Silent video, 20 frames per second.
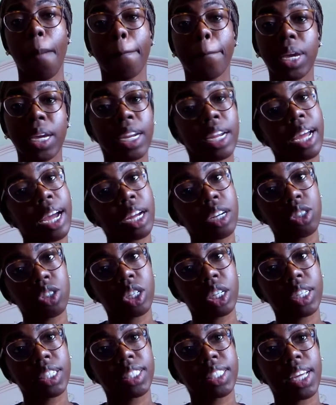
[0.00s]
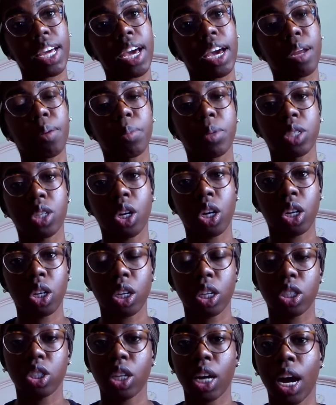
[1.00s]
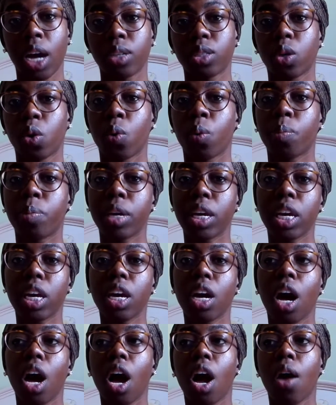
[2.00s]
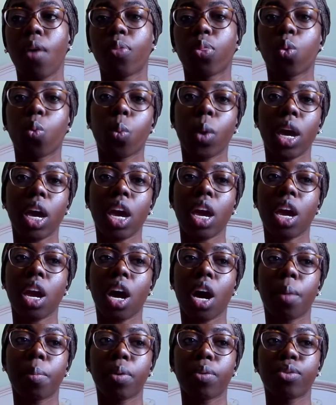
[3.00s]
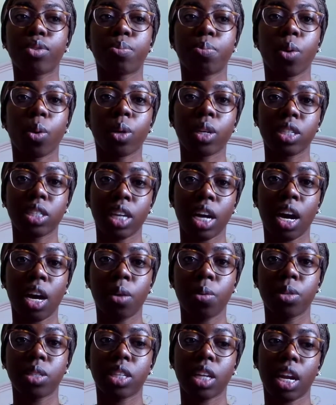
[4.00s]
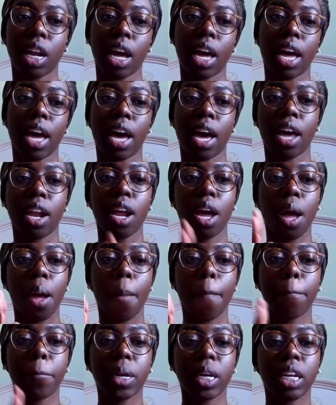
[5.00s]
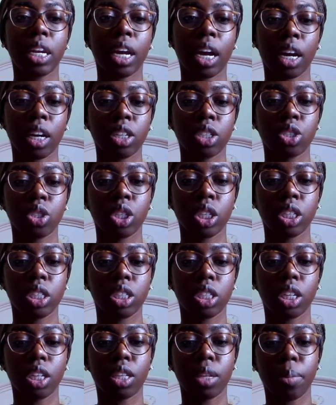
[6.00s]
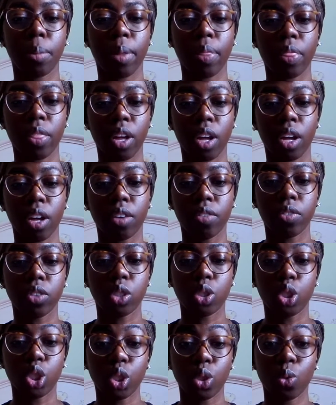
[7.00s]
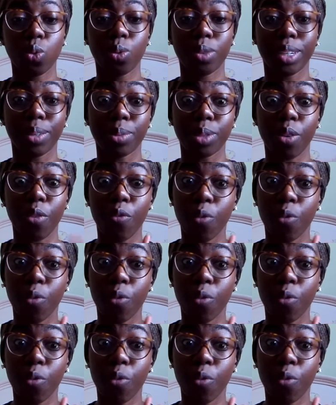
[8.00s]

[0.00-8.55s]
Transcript: pediatrics, and maternal and child OB. The way it was broken down was that I had pediatrics in the month of June. It was a